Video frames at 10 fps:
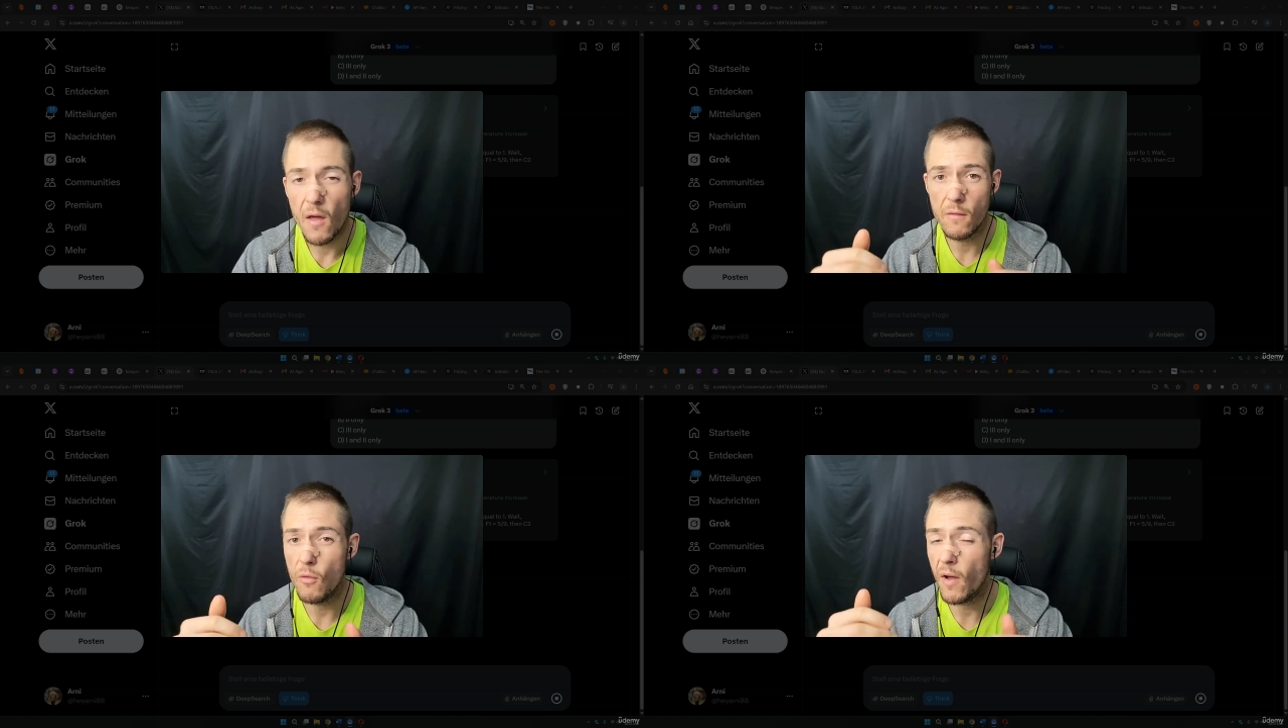
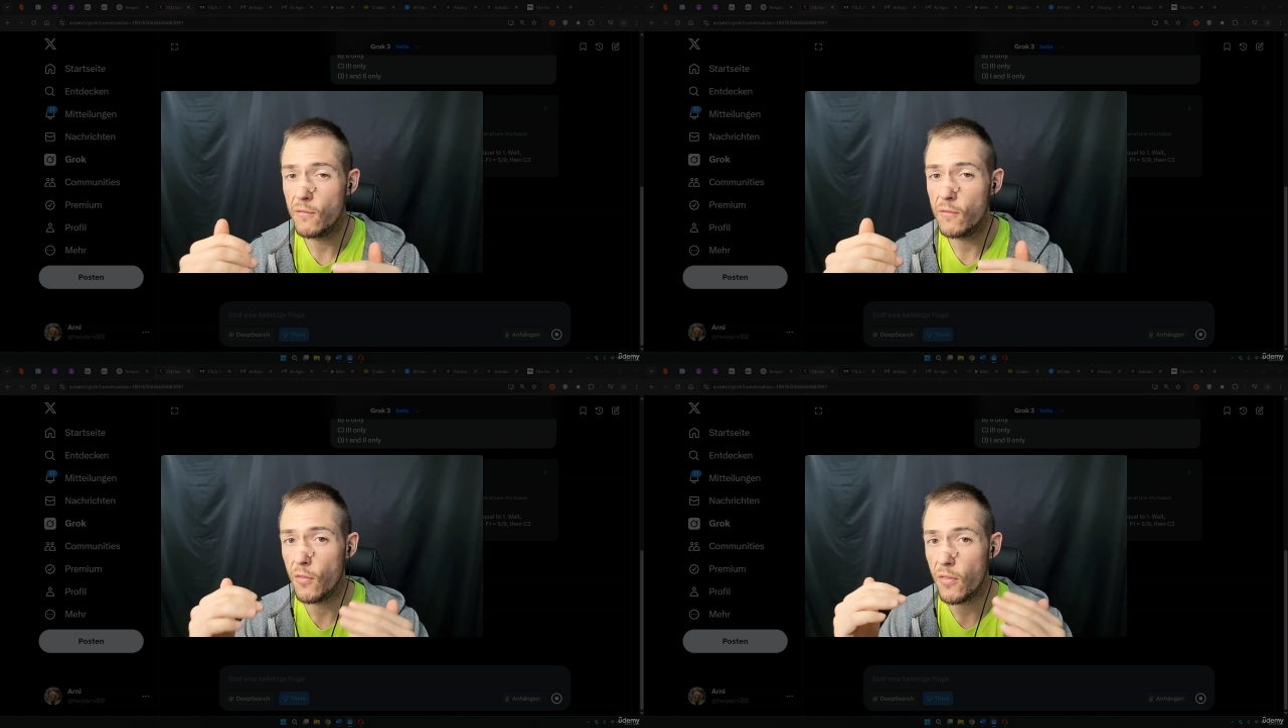you
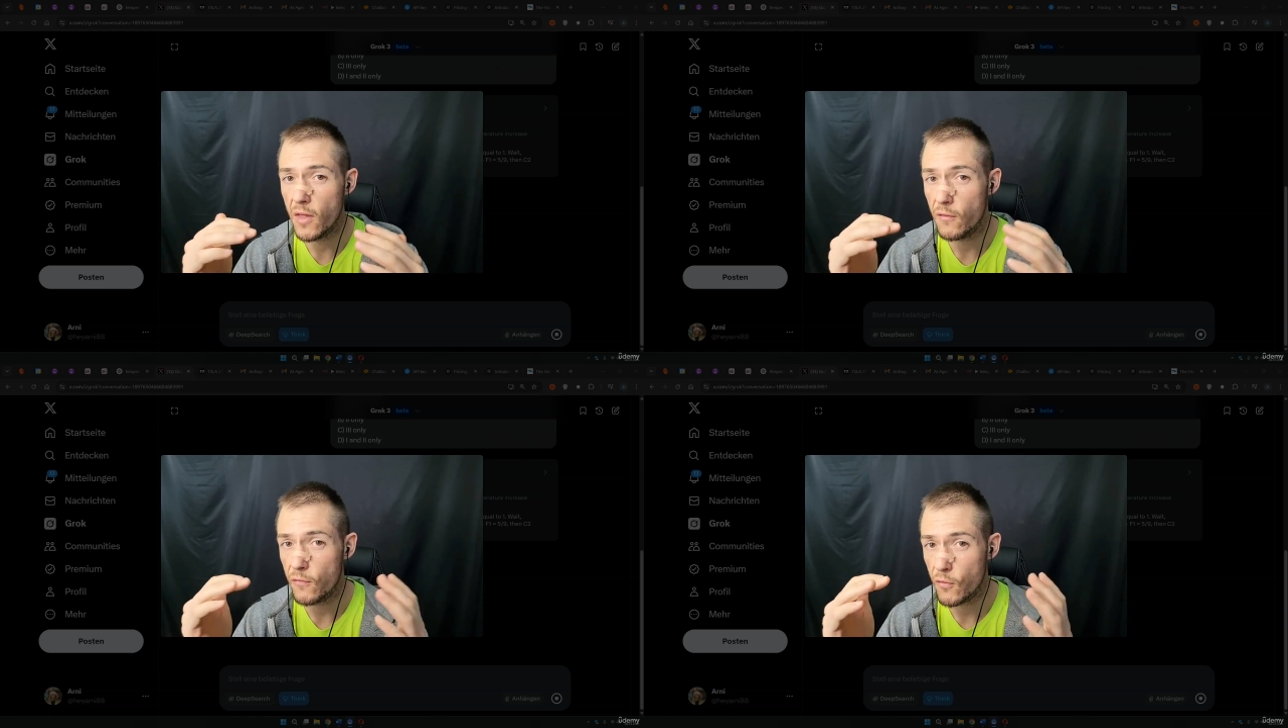have to
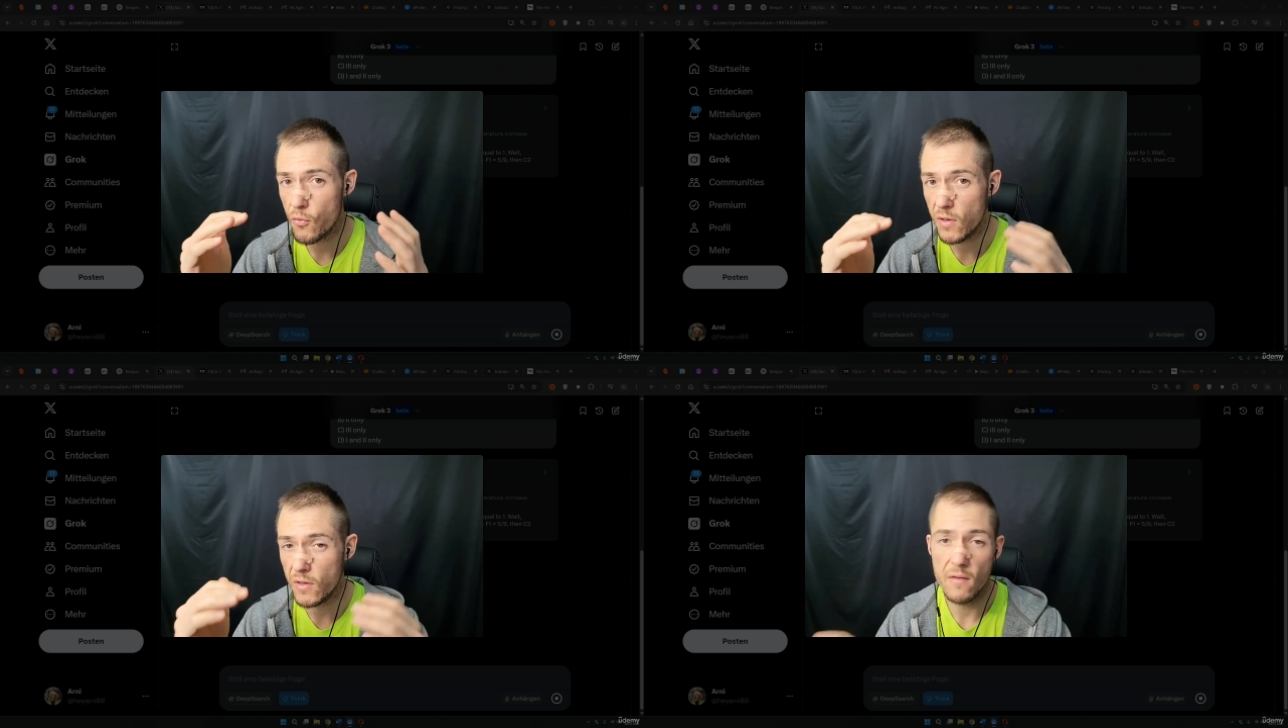think
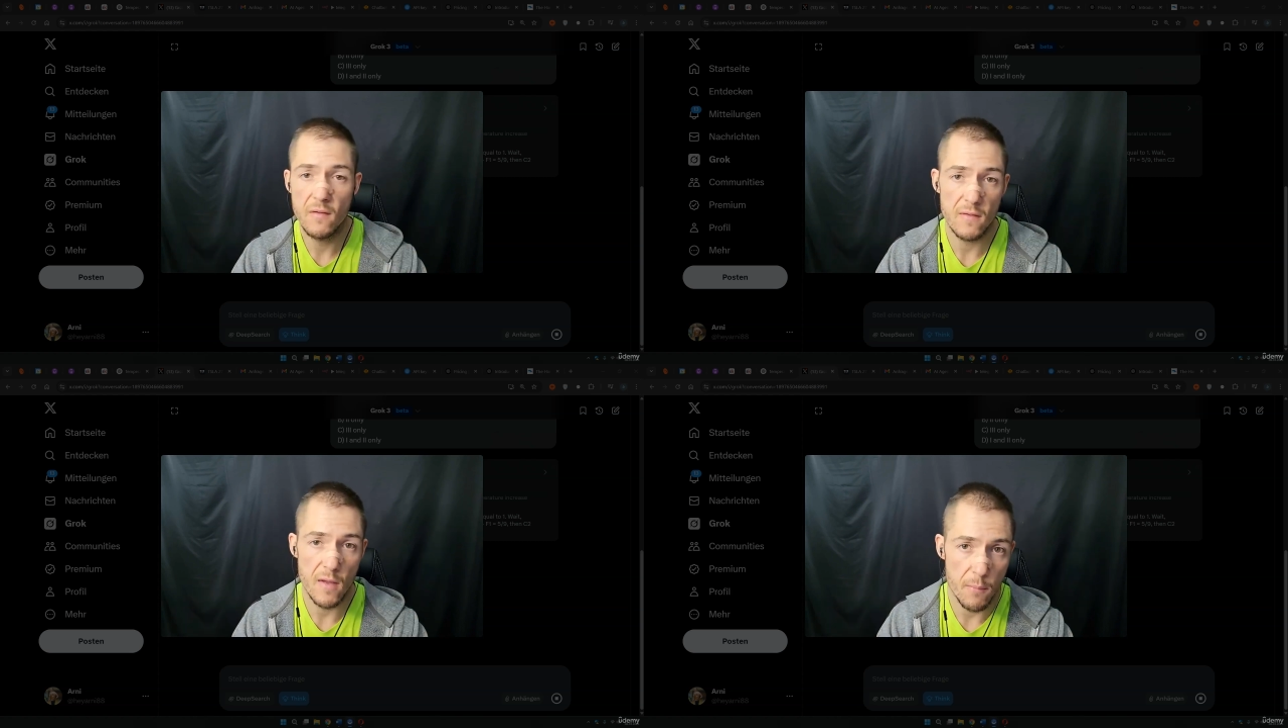through it
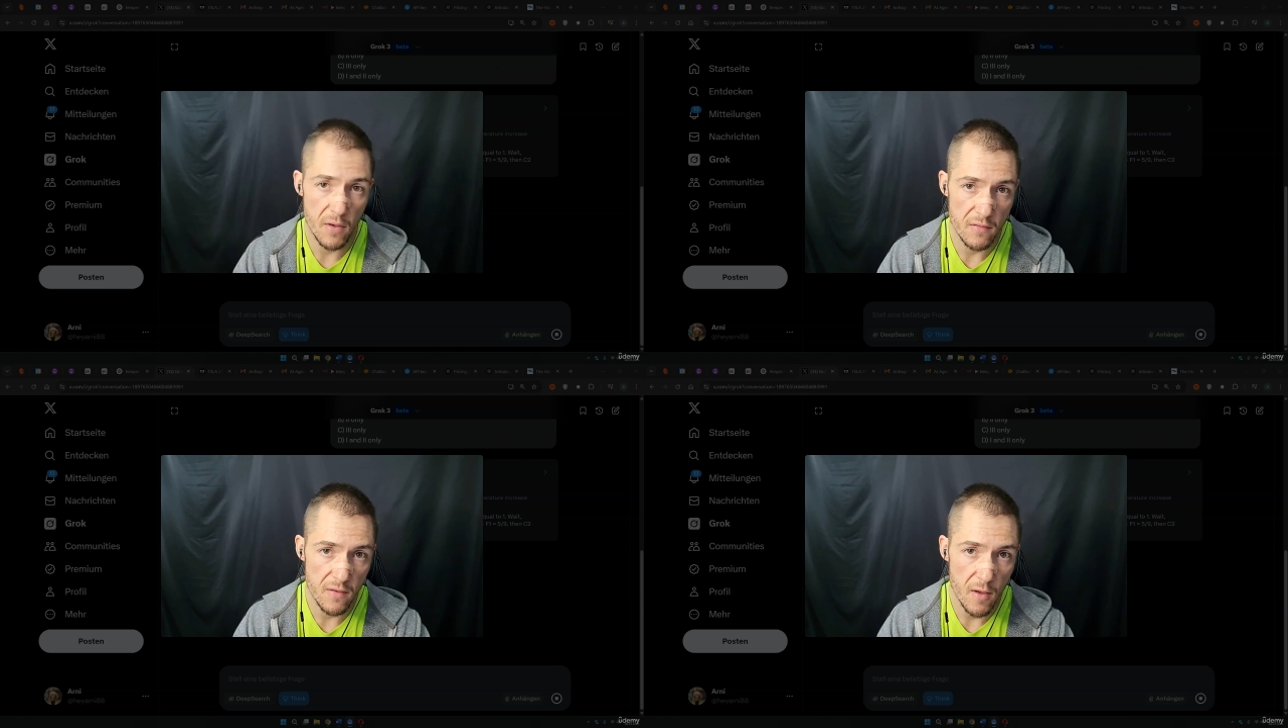step
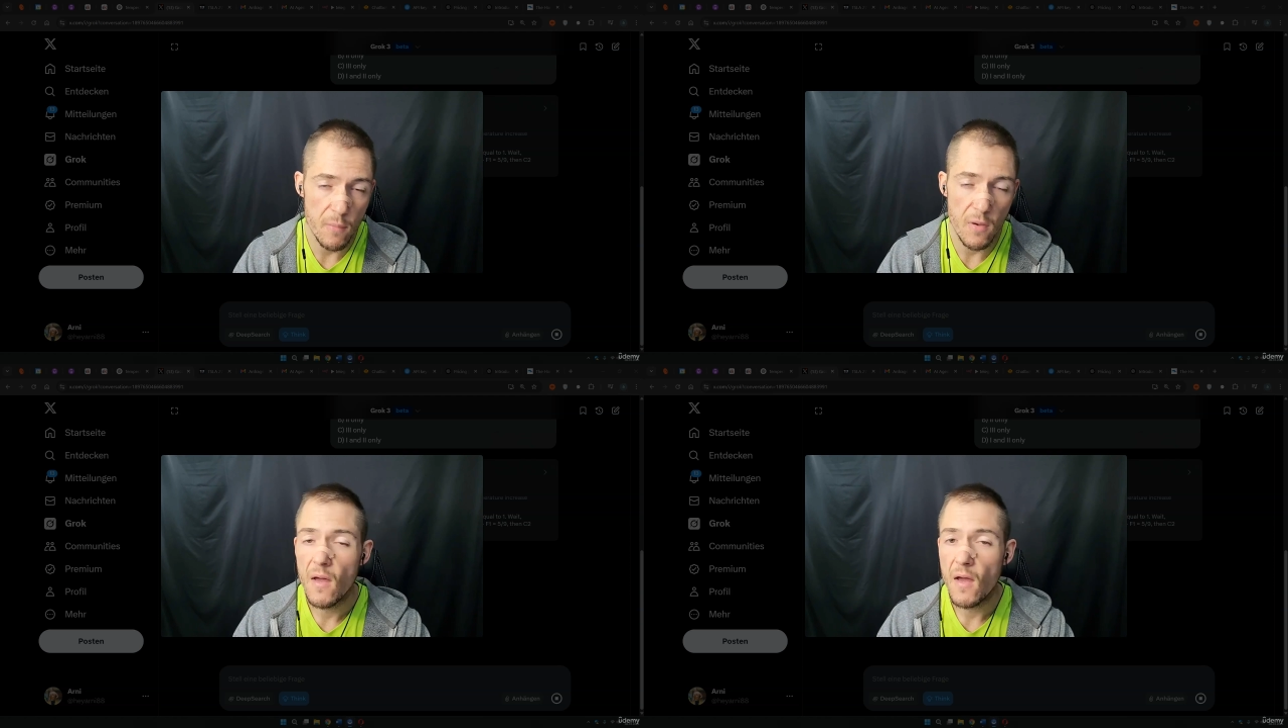by step,